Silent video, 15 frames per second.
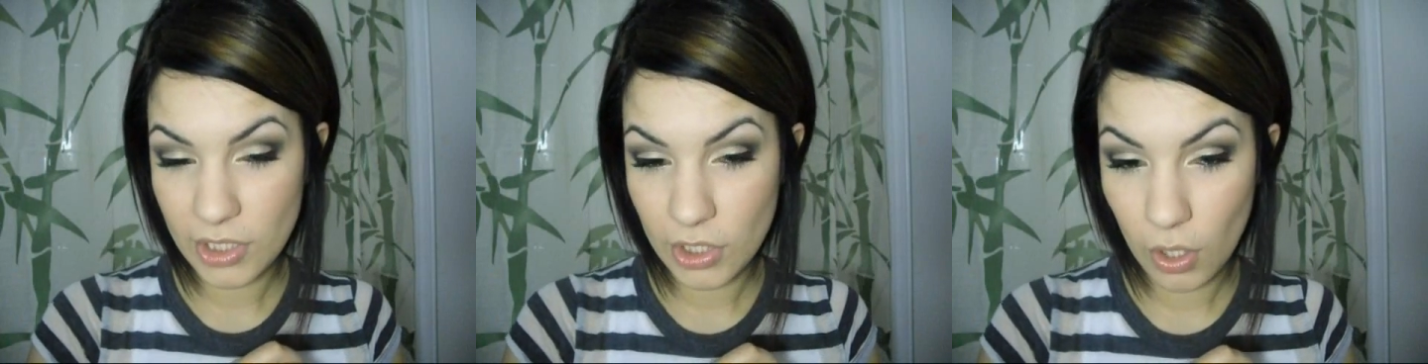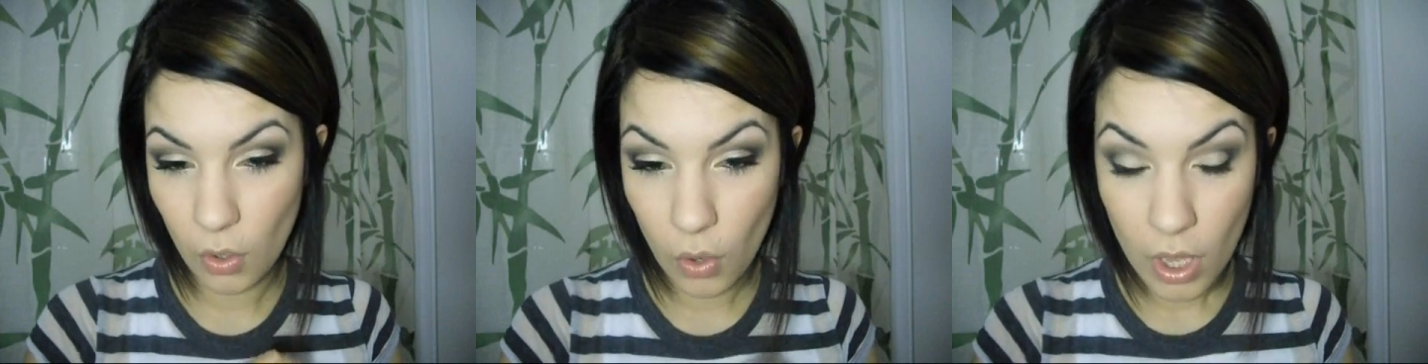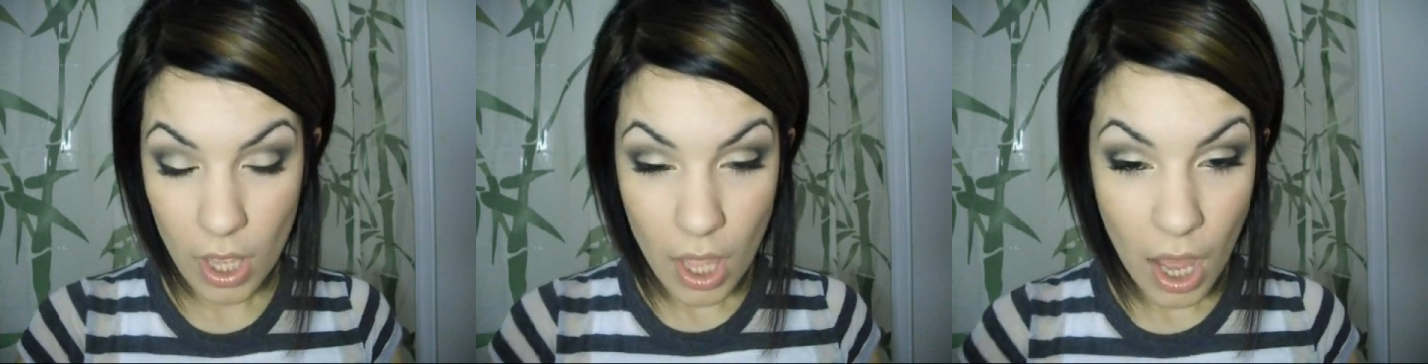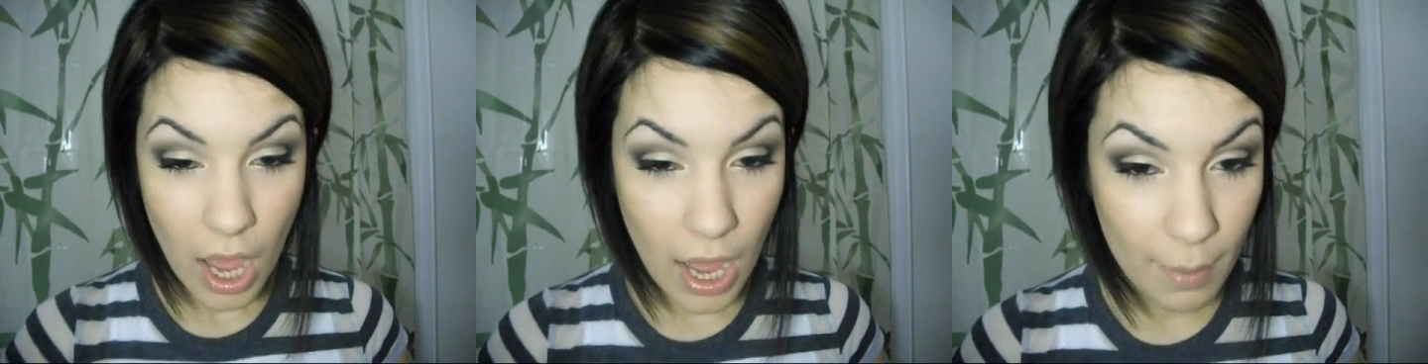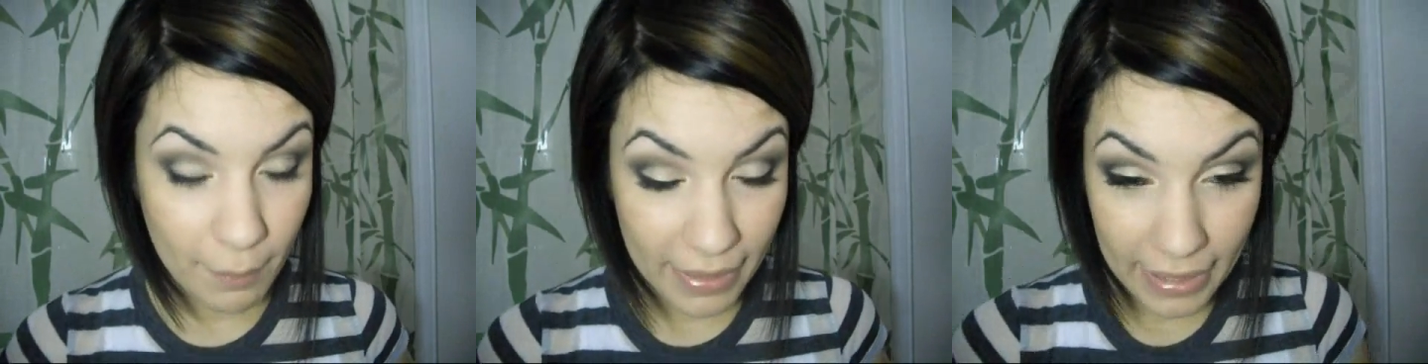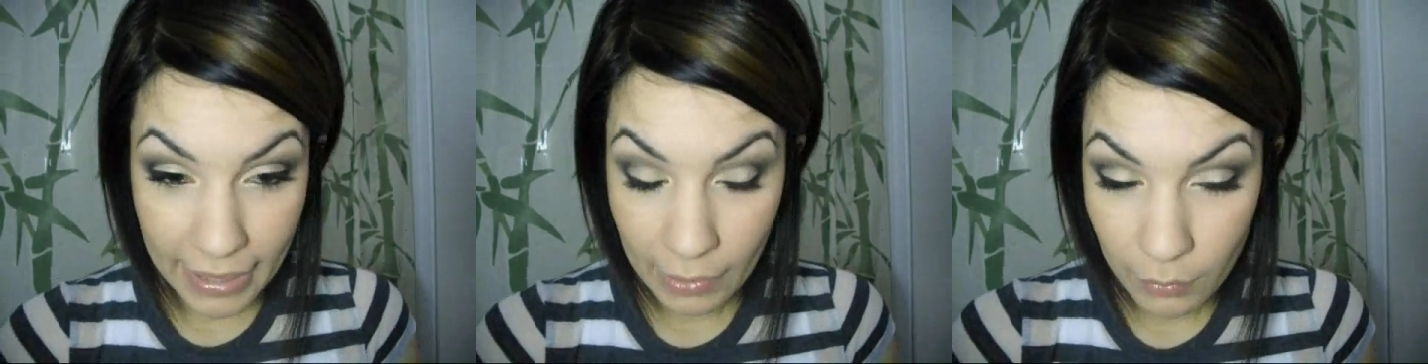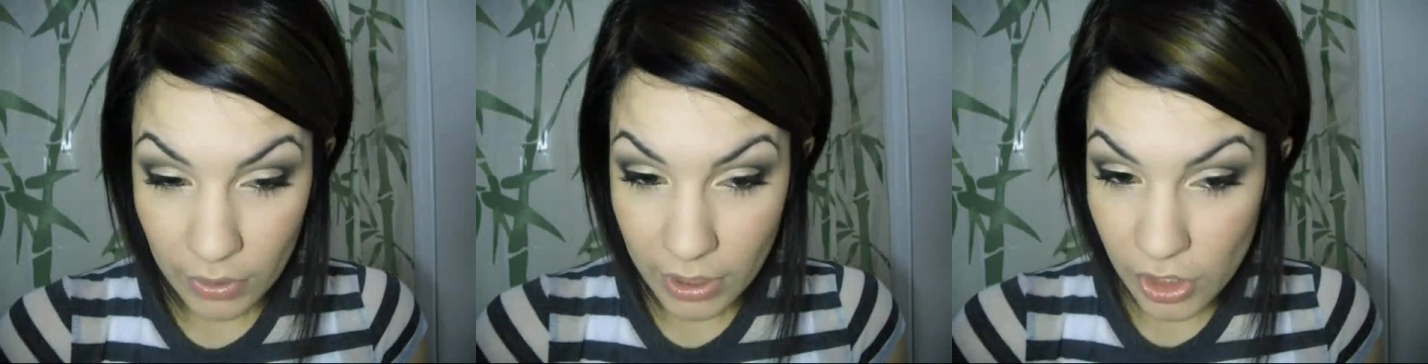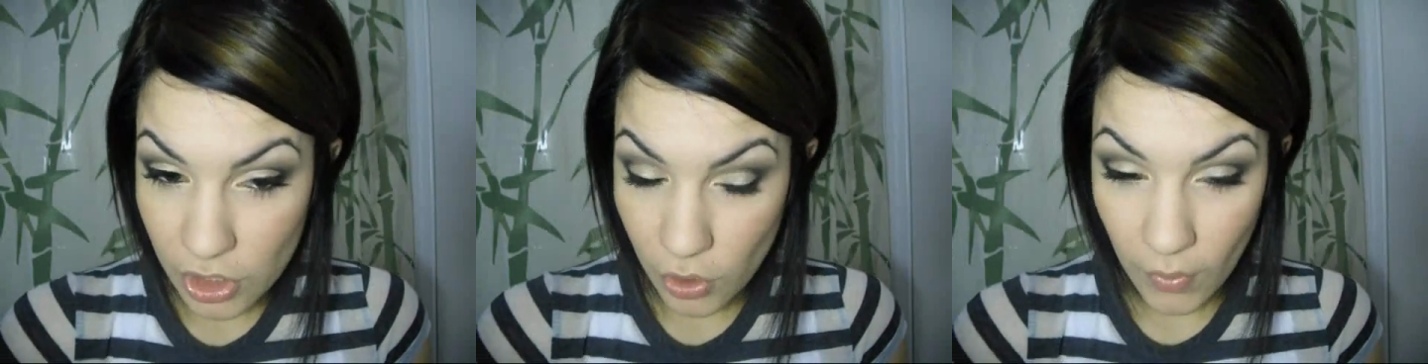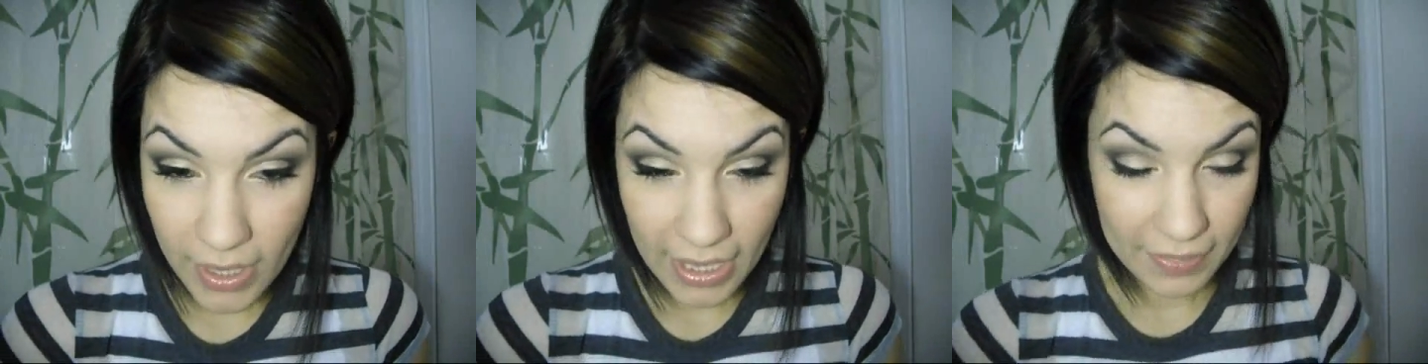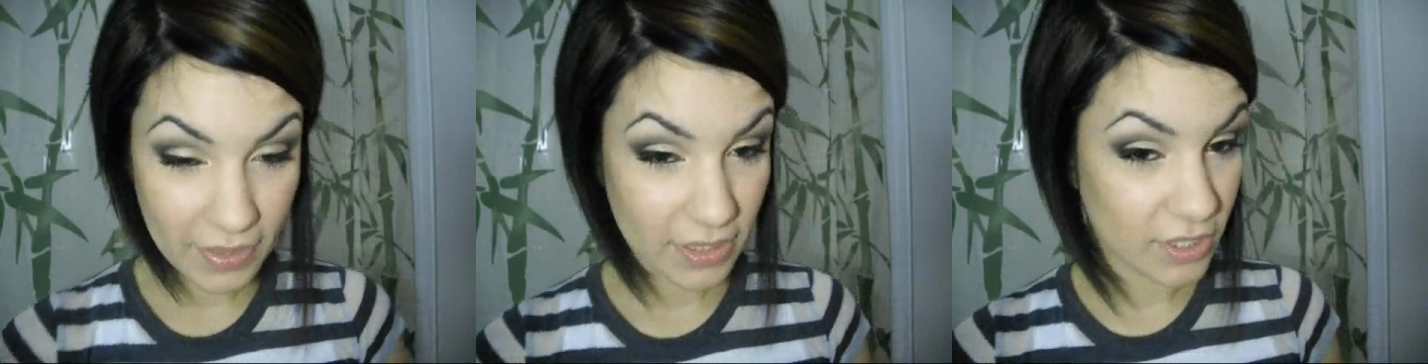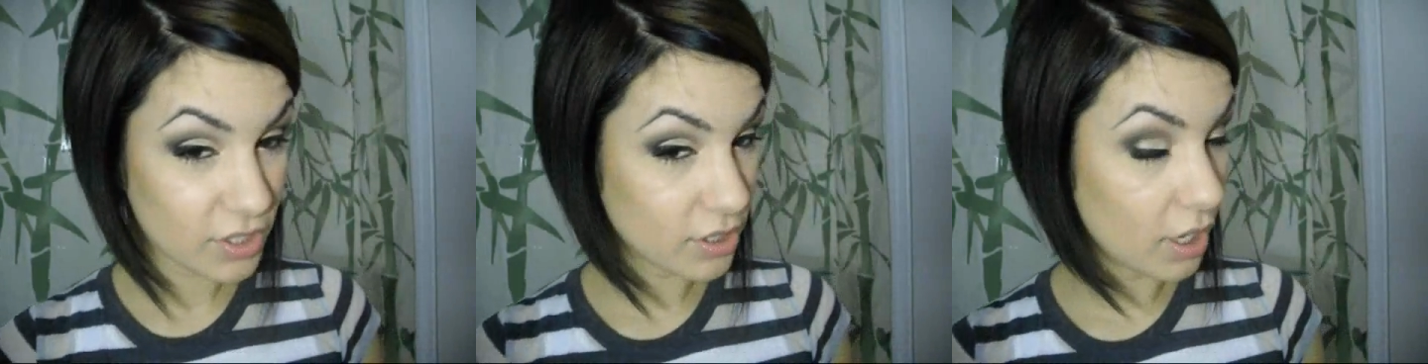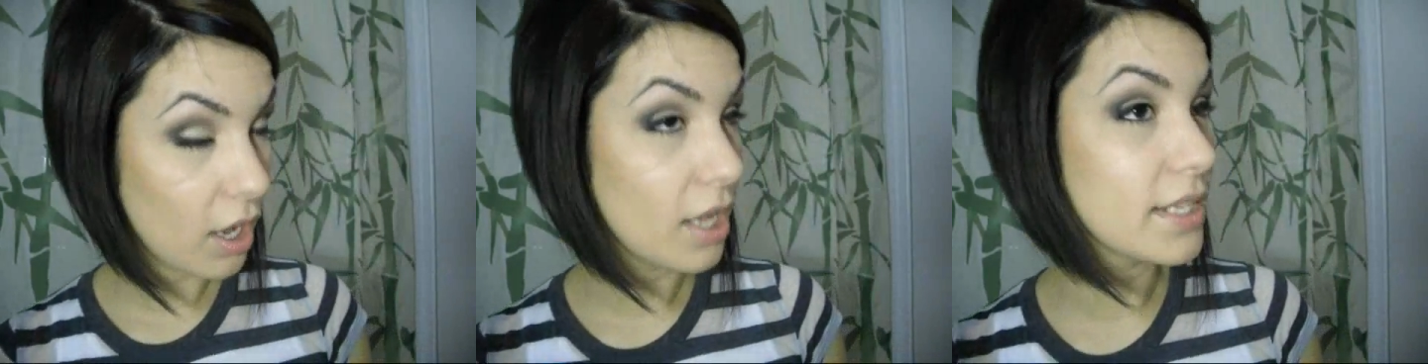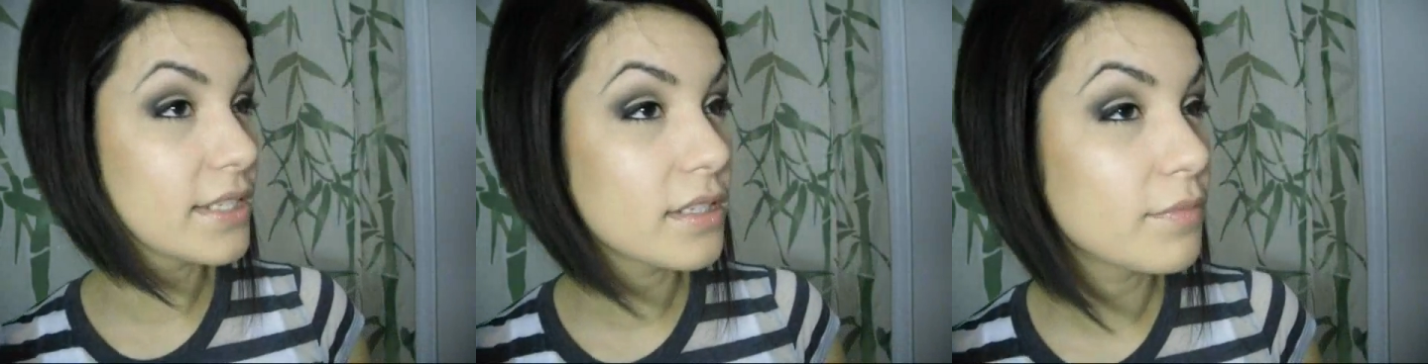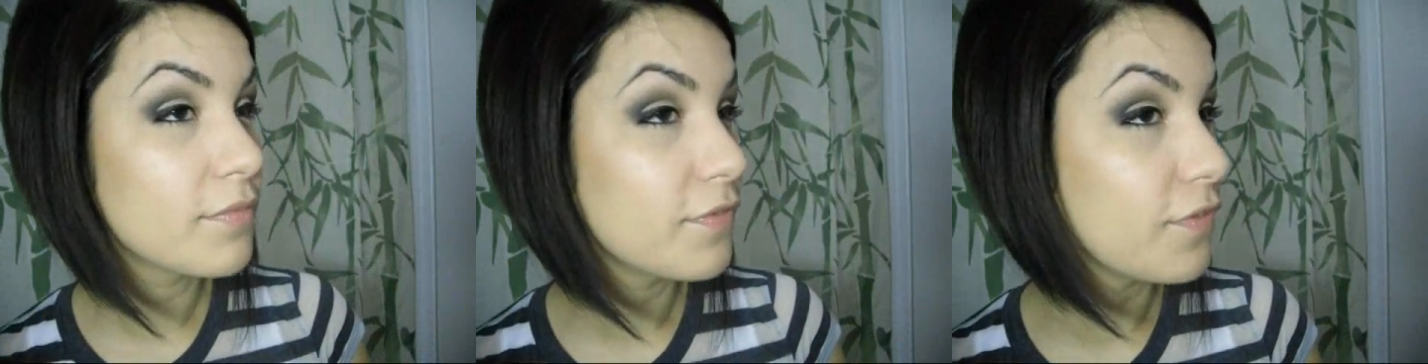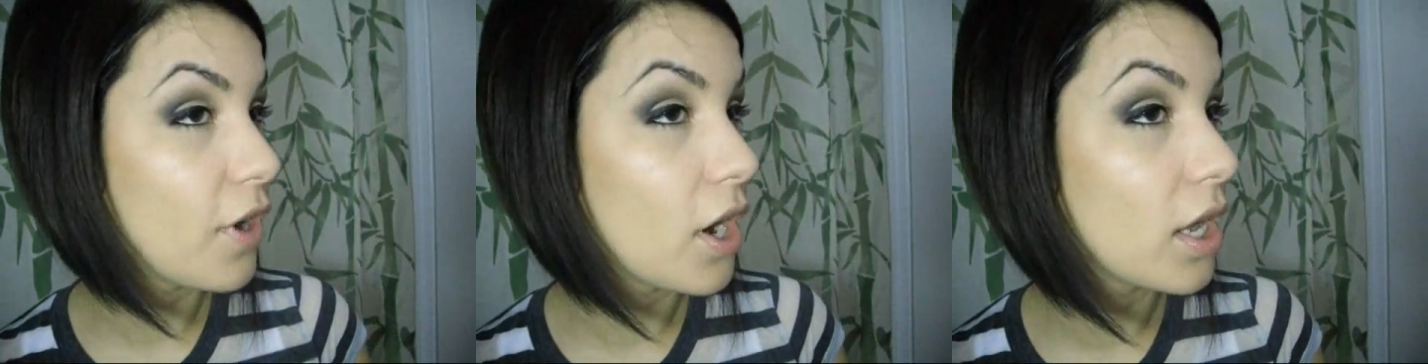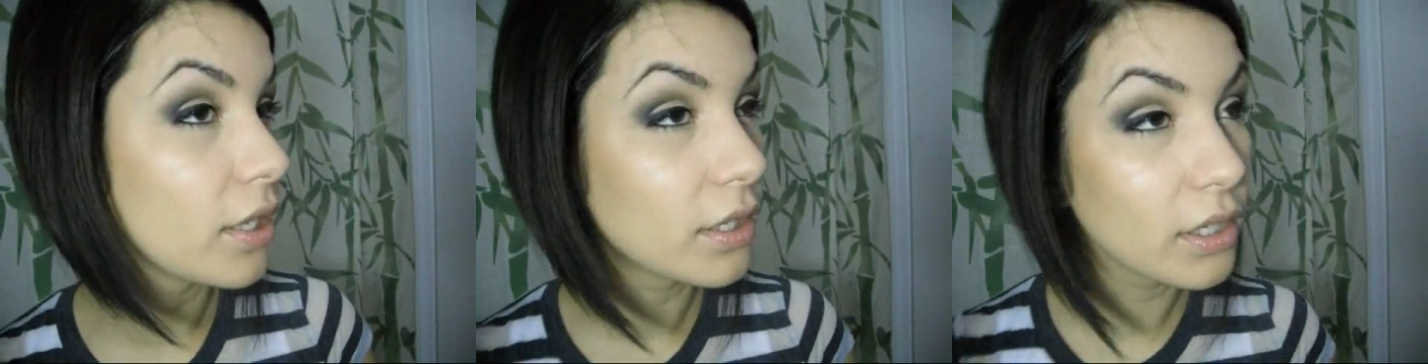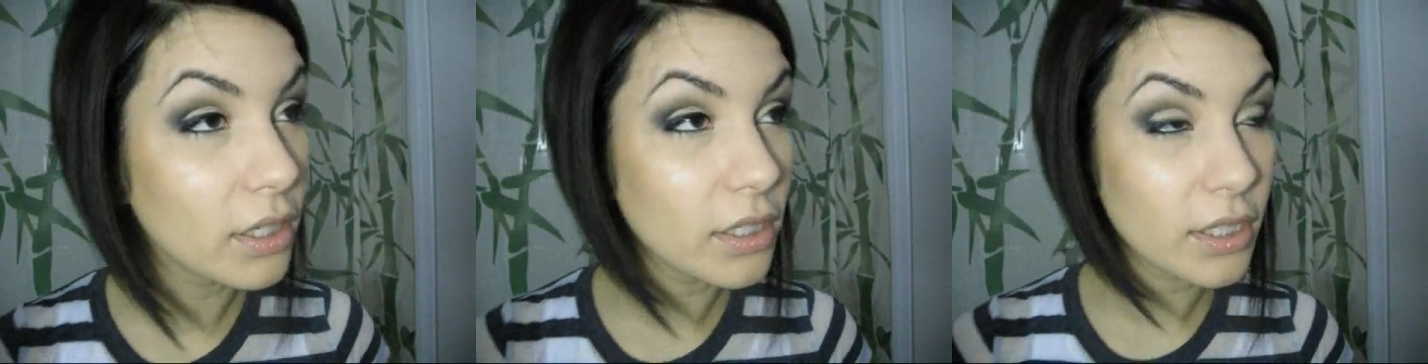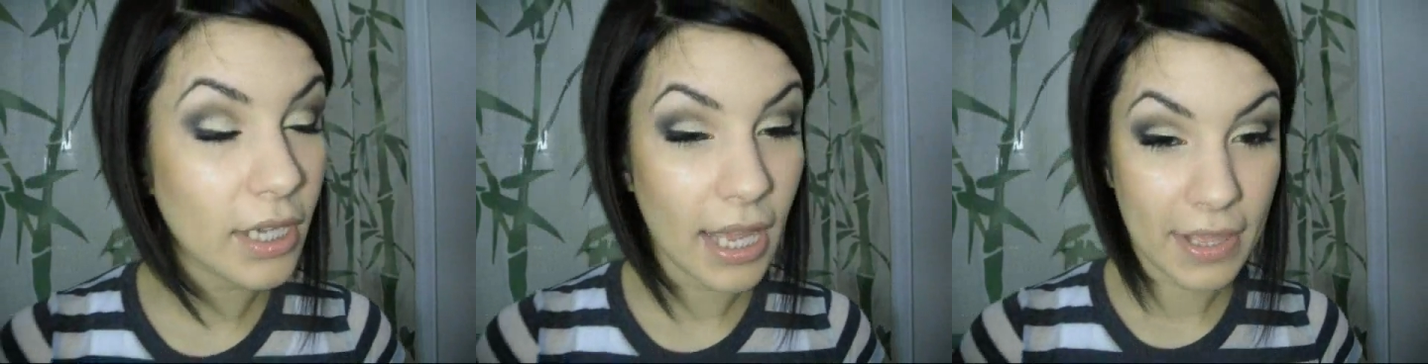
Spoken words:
So, but I really enjoy it. I think this is an awesome fall look.